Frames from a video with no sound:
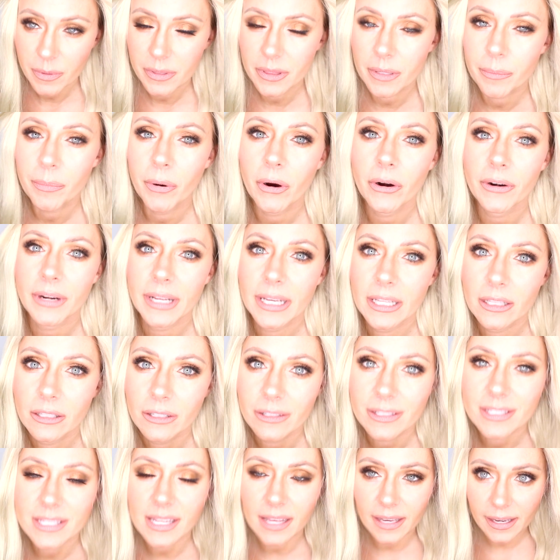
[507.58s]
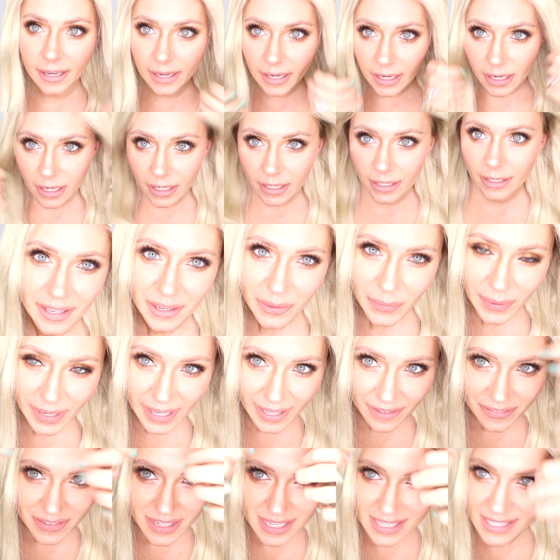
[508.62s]
what the parting looks like. Now I
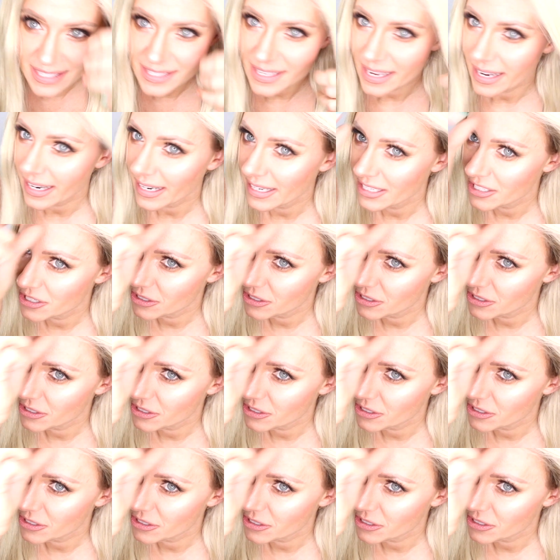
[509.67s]
have to say I